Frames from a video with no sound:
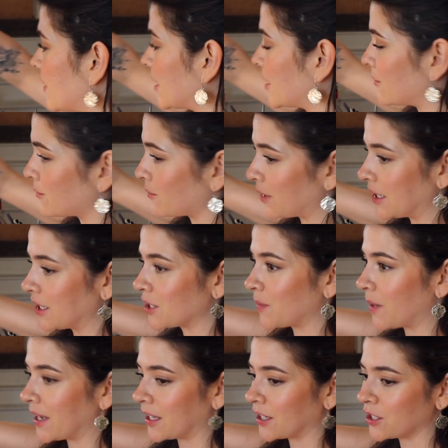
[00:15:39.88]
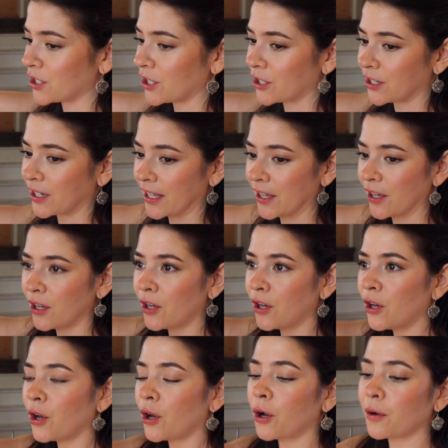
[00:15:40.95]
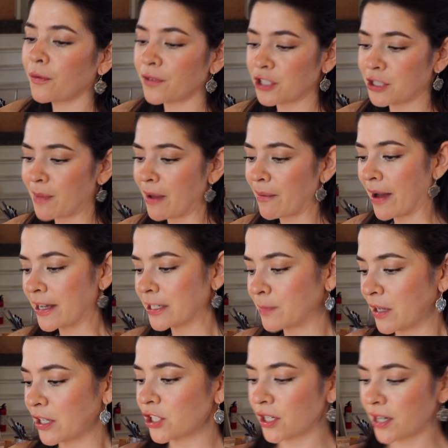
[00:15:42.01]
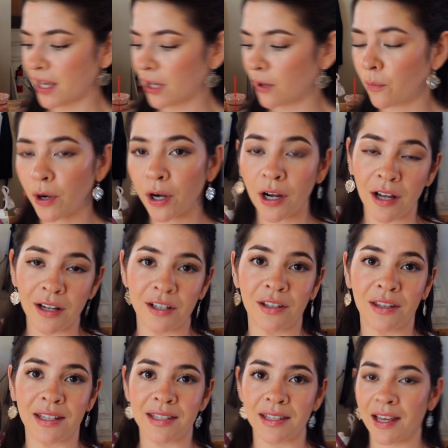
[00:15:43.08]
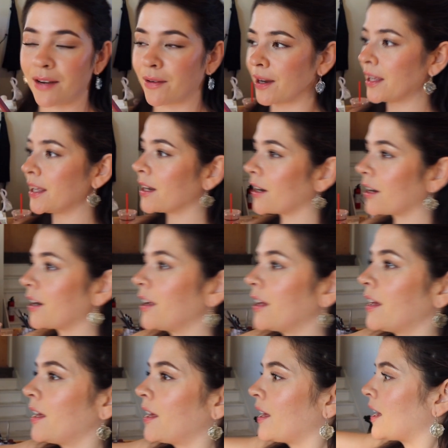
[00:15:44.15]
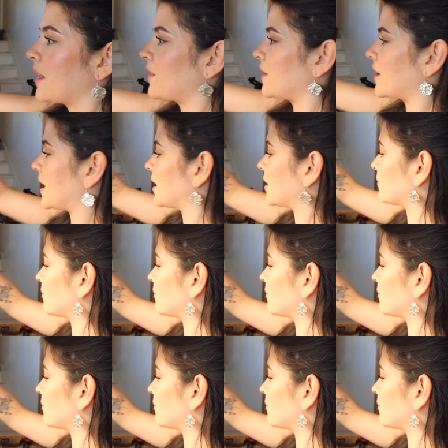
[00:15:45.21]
it can reach where I can turn it over to my wax bench and I can work under this light right here. And then I can